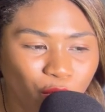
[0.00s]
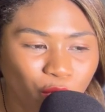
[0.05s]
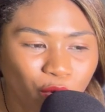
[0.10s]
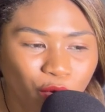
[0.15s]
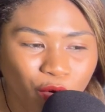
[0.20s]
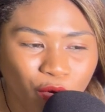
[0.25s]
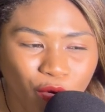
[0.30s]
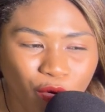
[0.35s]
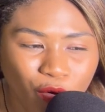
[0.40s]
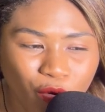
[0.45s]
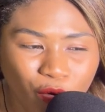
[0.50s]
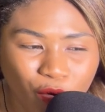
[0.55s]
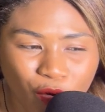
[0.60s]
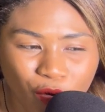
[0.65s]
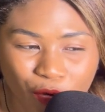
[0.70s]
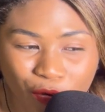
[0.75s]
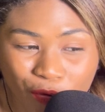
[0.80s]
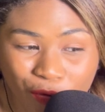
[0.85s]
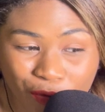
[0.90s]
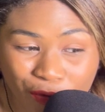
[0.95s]

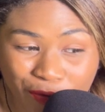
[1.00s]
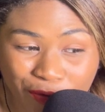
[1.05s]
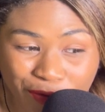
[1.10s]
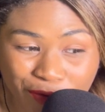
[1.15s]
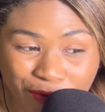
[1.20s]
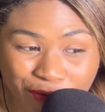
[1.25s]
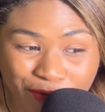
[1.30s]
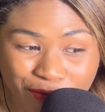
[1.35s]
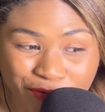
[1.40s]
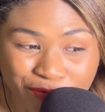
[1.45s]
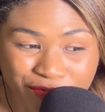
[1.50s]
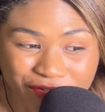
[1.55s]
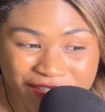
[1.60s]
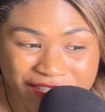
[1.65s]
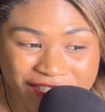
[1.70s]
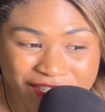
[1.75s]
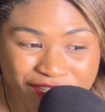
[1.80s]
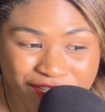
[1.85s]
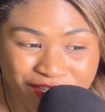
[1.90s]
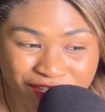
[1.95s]

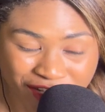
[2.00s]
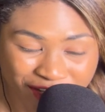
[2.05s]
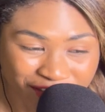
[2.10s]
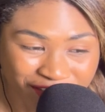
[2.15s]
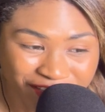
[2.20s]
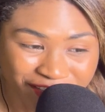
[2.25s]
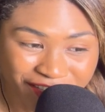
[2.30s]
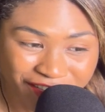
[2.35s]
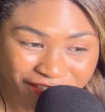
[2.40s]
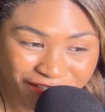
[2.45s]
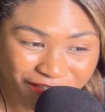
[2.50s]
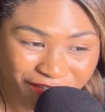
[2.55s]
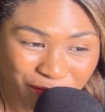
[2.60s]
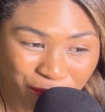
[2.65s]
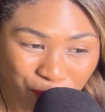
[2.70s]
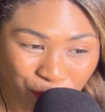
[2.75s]
Øresund